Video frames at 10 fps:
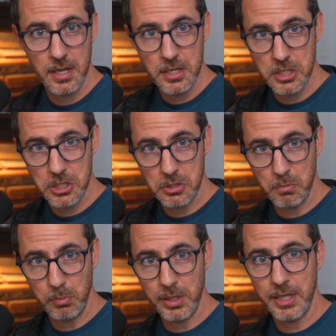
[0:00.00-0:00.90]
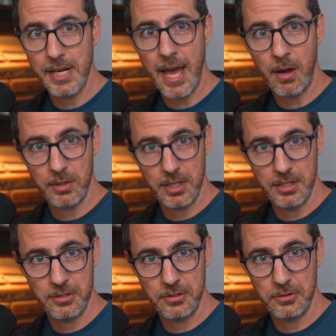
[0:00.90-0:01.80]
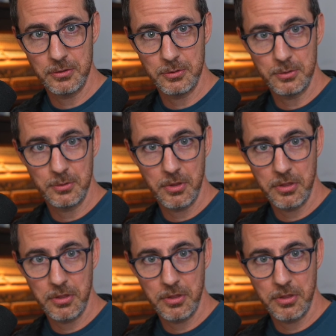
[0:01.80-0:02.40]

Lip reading: split it out into